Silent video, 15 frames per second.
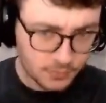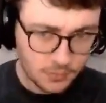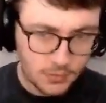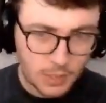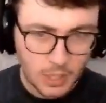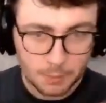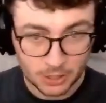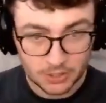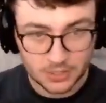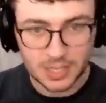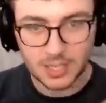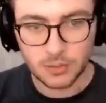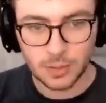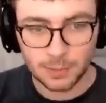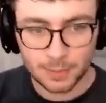because
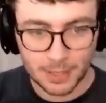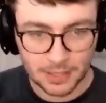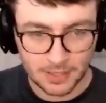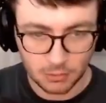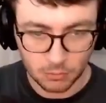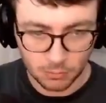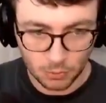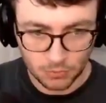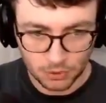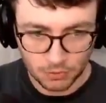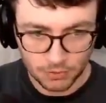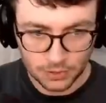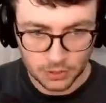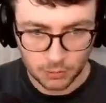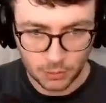that's where P2 moves
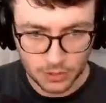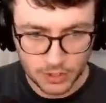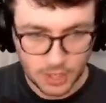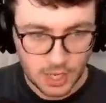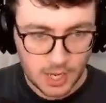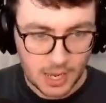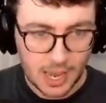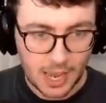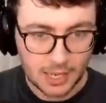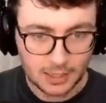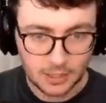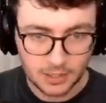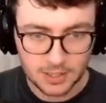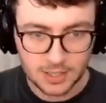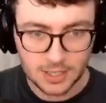over towards. You
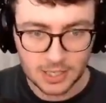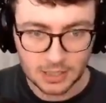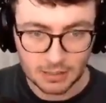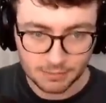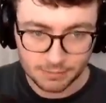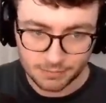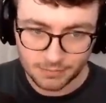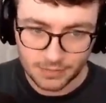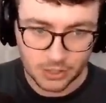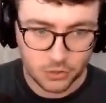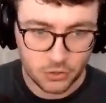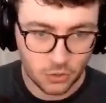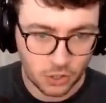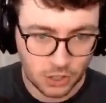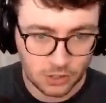can see the
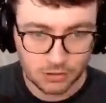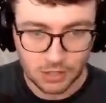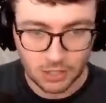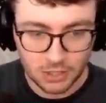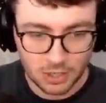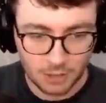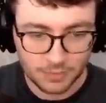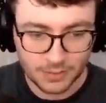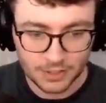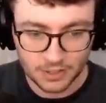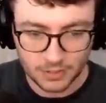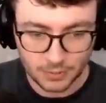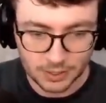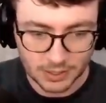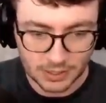truck on top of it
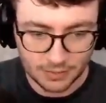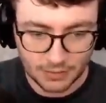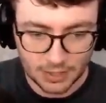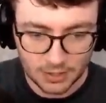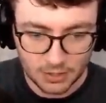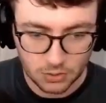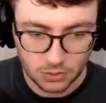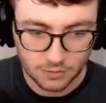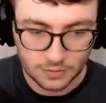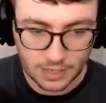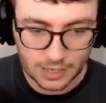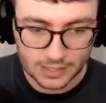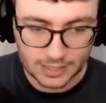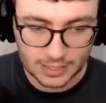doesn't really give you any sort of gained